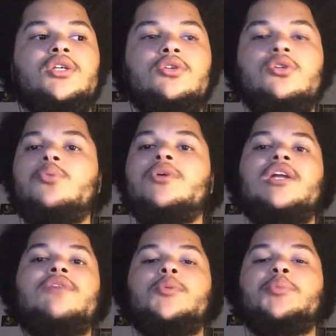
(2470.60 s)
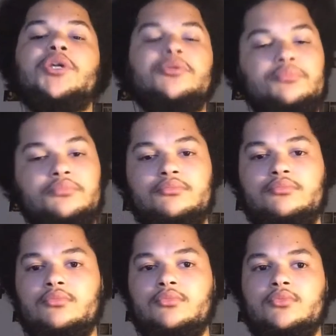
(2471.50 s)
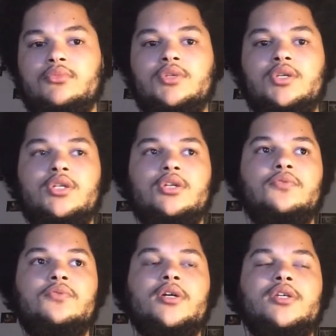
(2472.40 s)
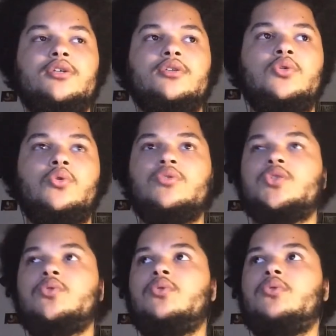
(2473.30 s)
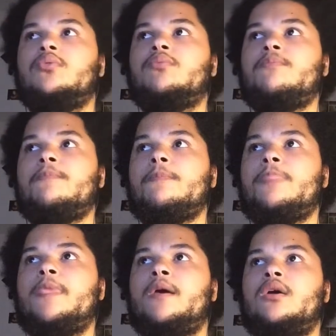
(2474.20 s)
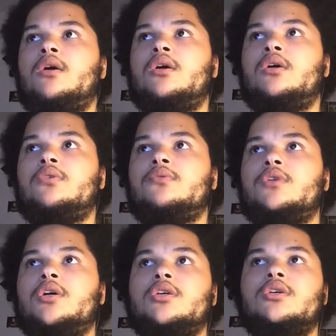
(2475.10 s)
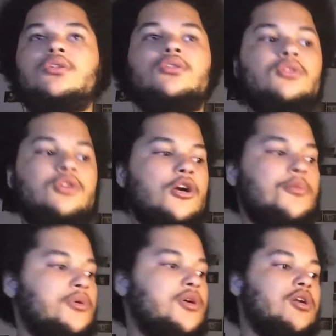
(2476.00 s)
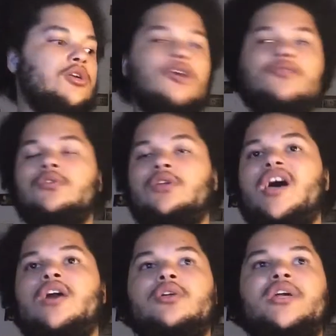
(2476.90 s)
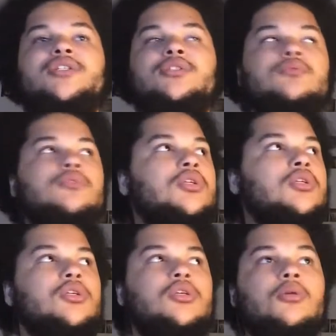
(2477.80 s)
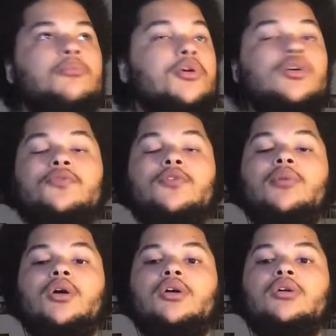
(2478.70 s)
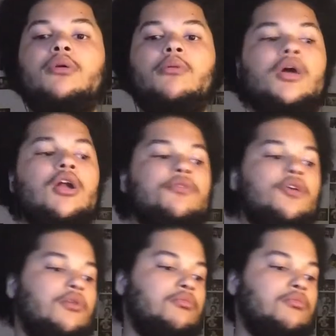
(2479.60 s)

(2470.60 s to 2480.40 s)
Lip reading: He the real MVP. He did a fucking corkscrew, fucking uppercut off the ladder. That beautiful, bro. Beautiful.